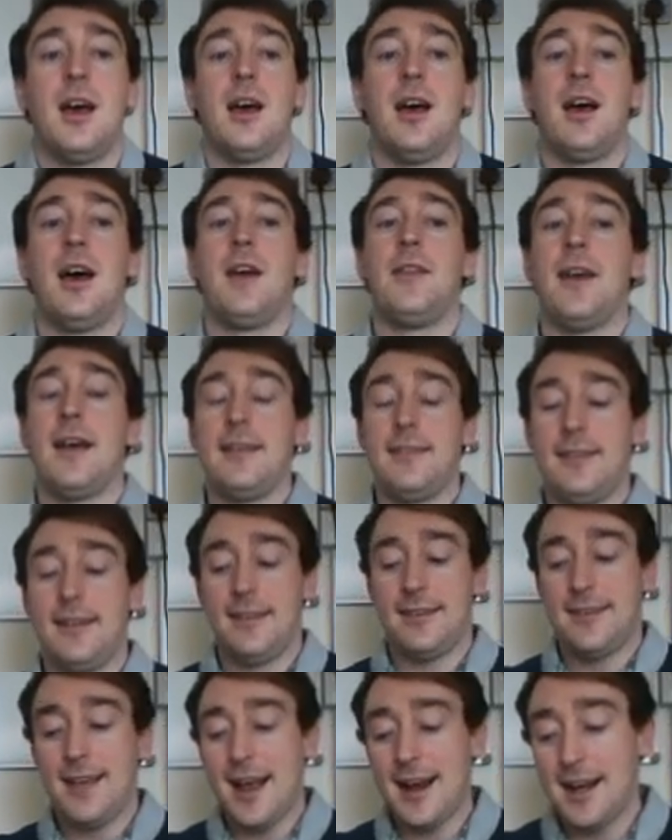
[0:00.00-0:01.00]
And that's
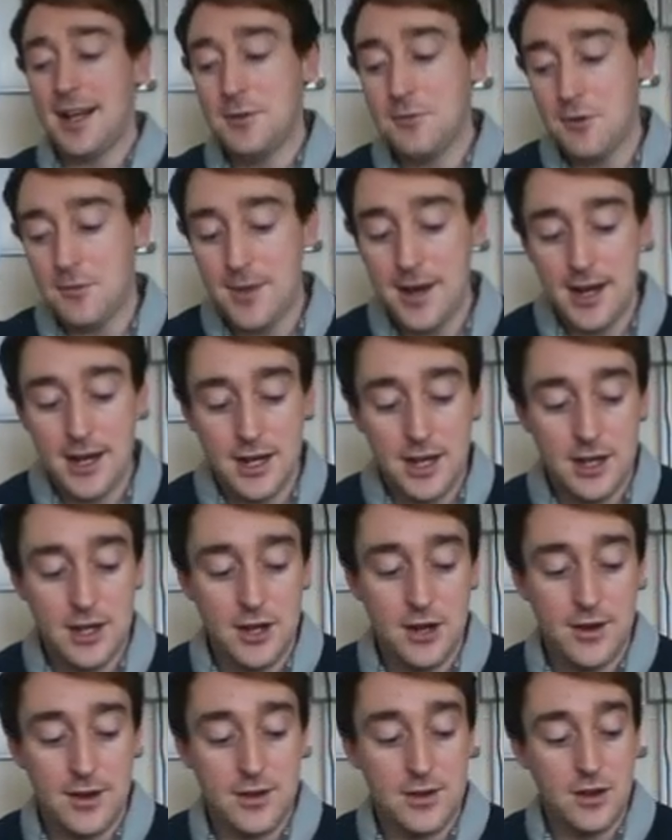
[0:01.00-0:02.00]
exactly what we're going to
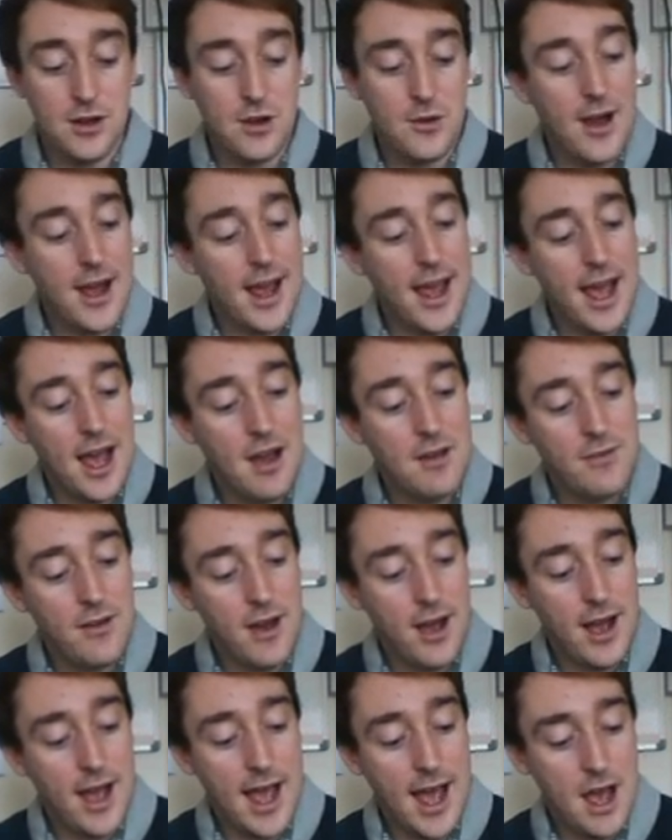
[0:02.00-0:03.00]
do. And do you know what I have?
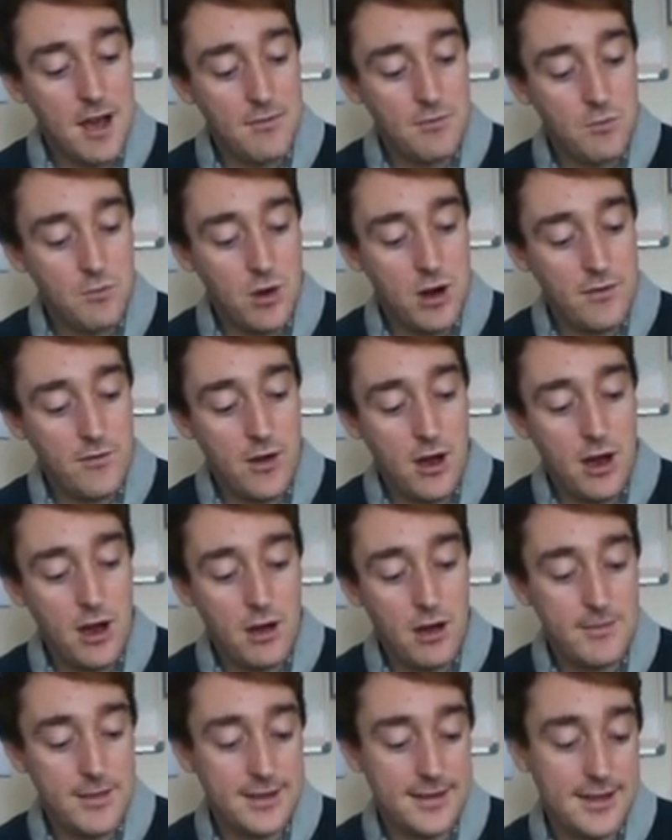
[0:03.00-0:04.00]
I have one of our
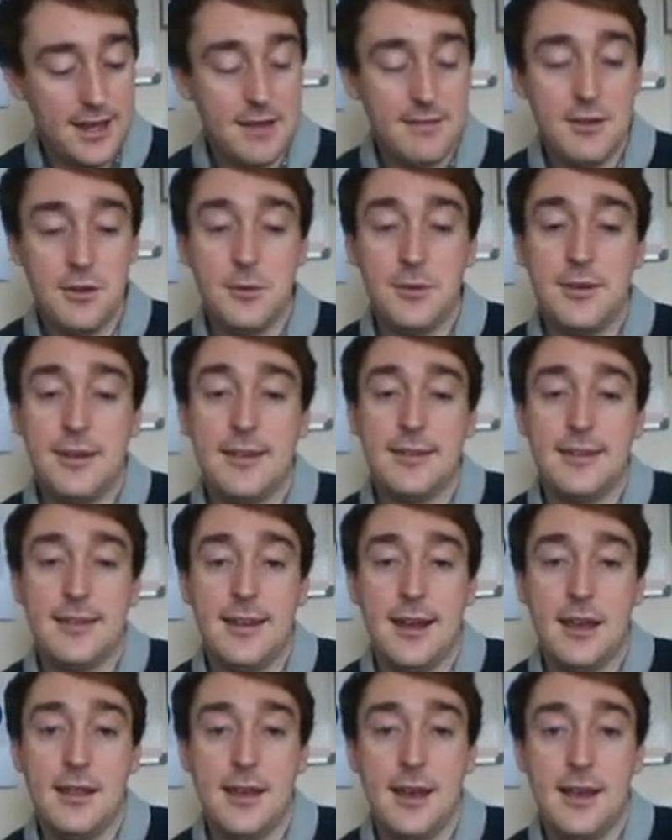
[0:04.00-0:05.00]
materials
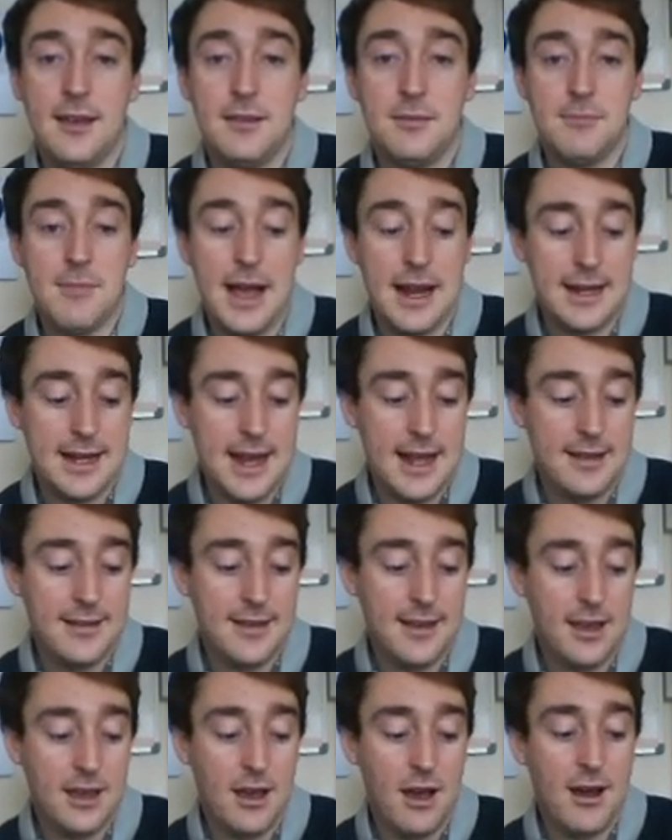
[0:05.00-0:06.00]
yesterday that is
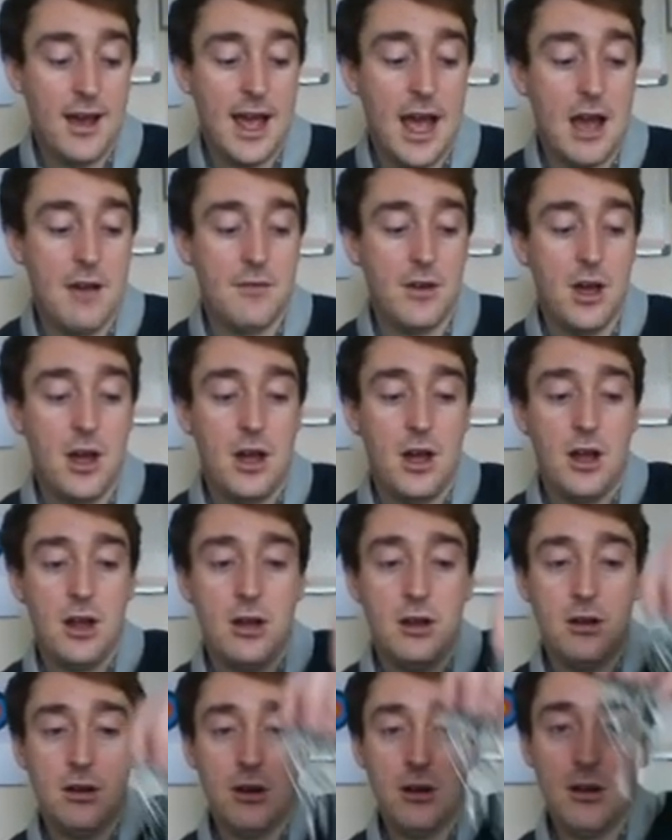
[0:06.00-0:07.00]
magnetic. I have
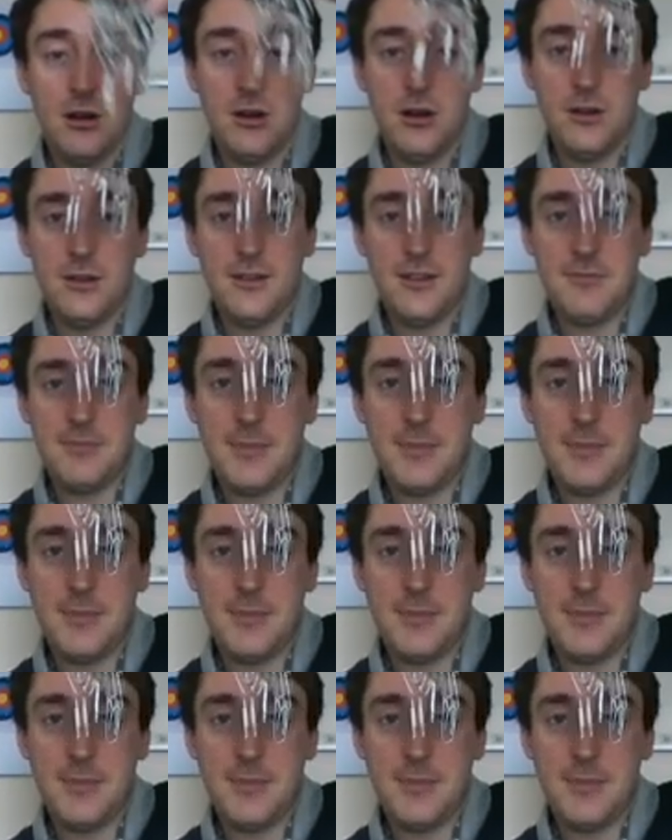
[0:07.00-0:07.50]
loads of